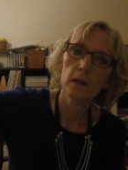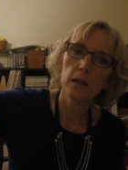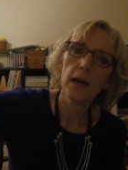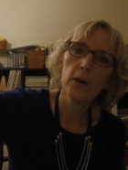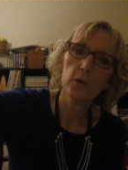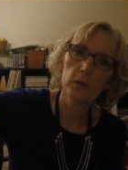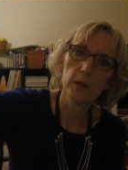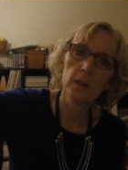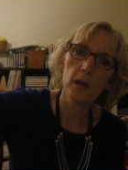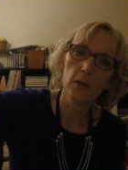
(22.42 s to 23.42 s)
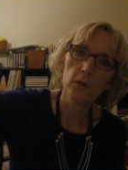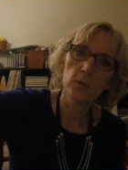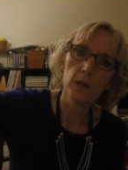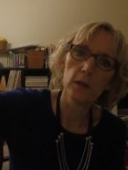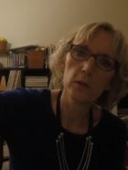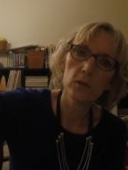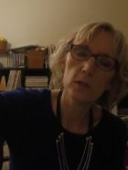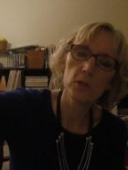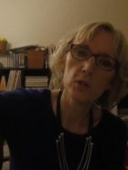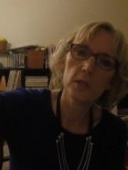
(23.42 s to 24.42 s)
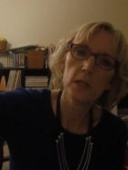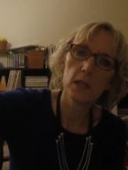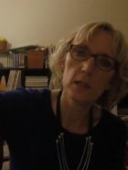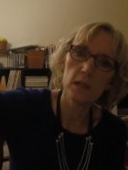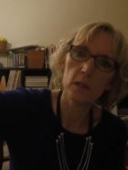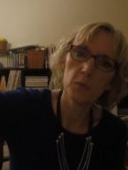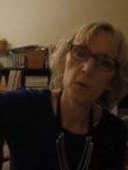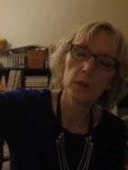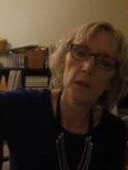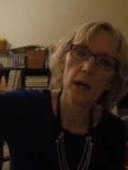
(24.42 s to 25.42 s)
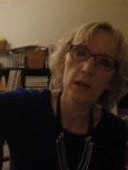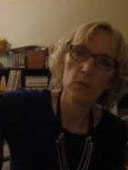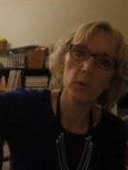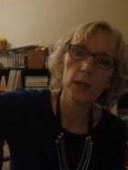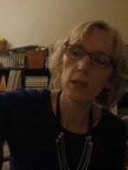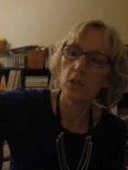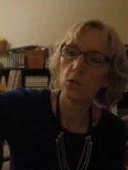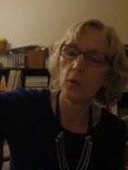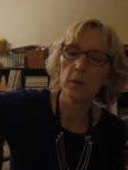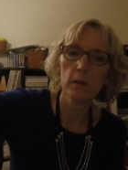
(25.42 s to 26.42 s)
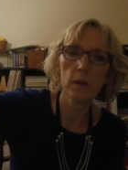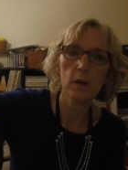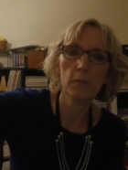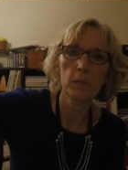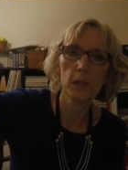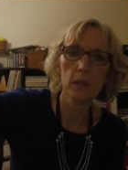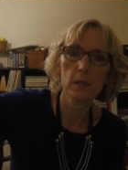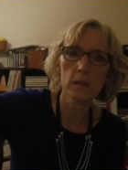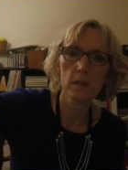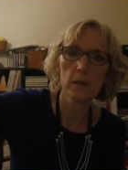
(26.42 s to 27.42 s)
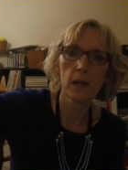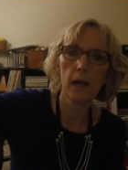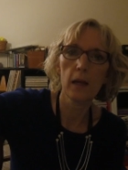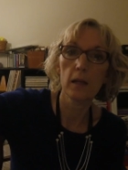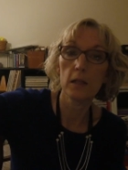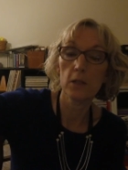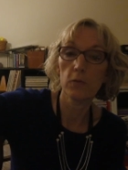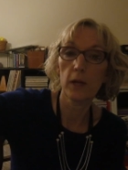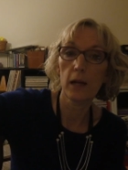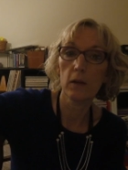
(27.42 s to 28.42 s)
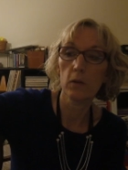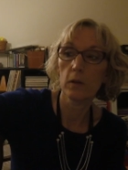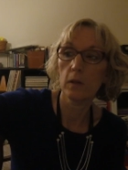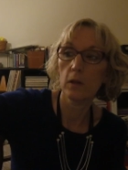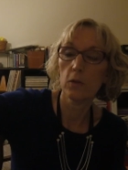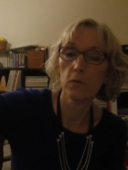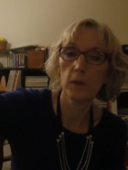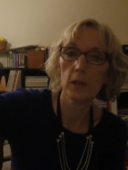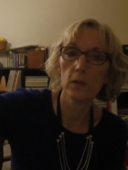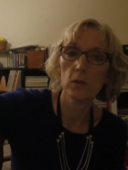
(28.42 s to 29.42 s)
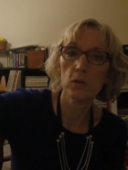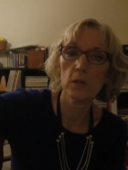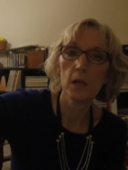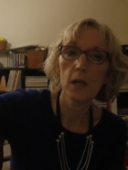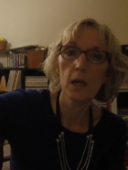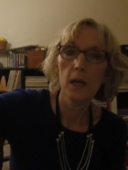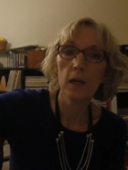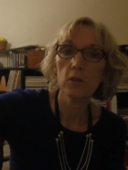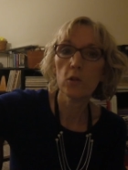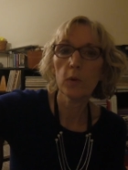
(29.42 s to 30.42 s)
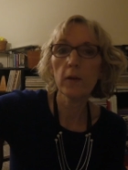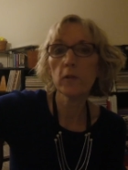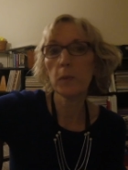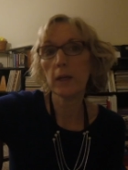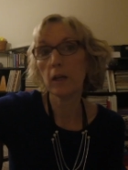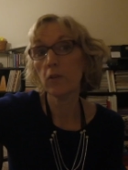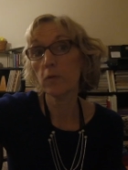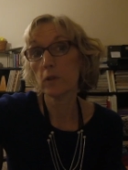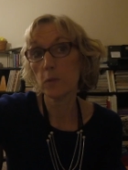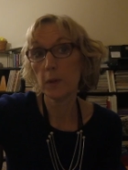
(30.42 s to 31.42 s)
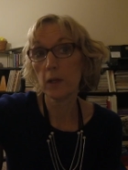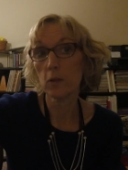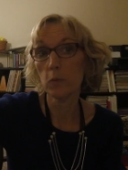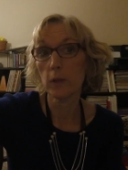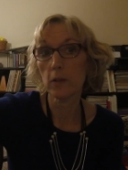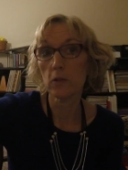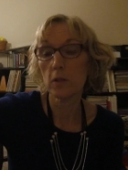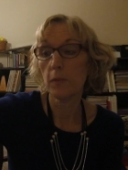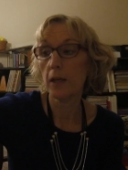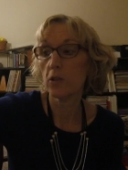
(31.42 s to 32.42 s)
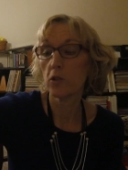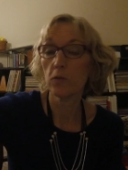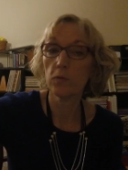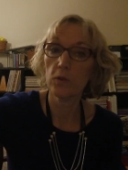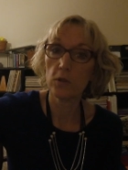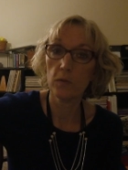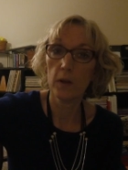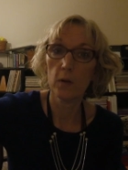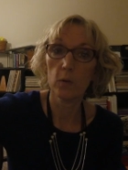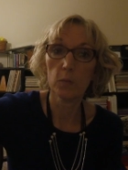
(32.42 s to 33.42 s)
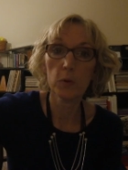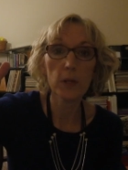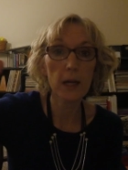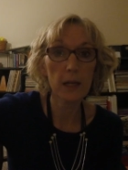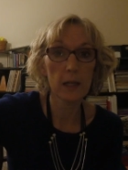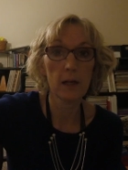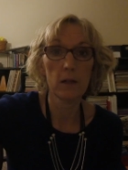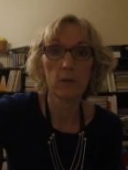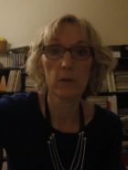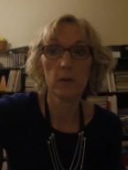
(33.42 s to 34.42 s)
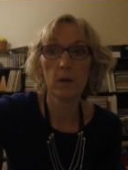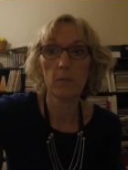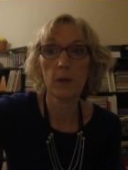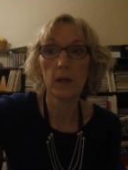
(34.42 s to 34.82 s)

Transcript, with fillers: louder than the other fingers. It's just easy to put a lot of weight into our thumb because it's at a different angle than the other fingers. And so we have to be careful as piano players to make sure, first of all, that we're playing on our thumb